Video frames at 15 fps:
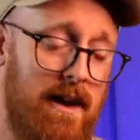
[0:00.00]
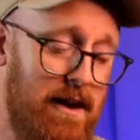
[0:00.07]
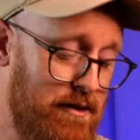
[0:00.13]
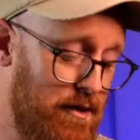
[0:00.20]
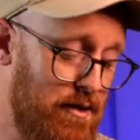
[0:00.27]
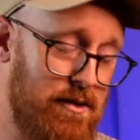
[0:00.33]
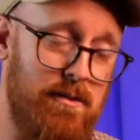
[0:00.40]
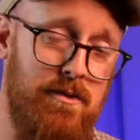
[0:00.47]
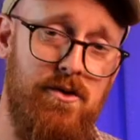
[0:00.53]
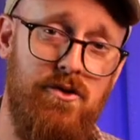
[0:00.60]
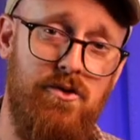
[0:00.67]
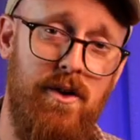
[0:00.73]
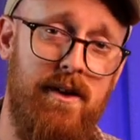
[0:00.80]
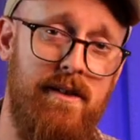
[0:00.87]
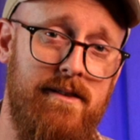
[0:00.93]
Let's do some
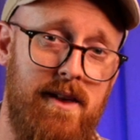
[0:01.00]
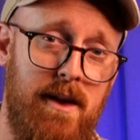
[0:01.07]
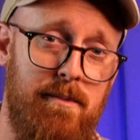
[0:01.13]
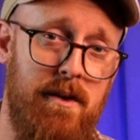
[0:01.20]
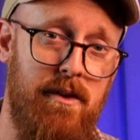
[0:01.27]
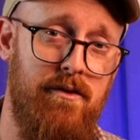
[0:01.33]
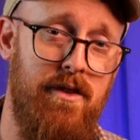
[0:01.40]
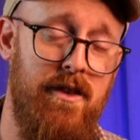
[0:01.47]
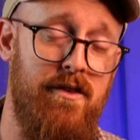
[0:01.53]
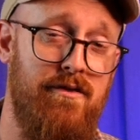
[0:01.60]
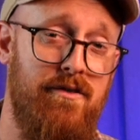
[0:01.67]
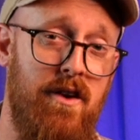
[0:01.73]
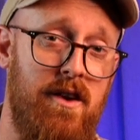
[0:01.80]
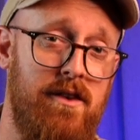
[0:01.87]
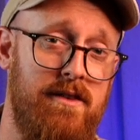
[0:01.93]
string skipping for this
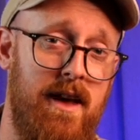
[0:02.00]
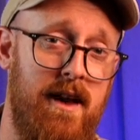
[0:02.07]
first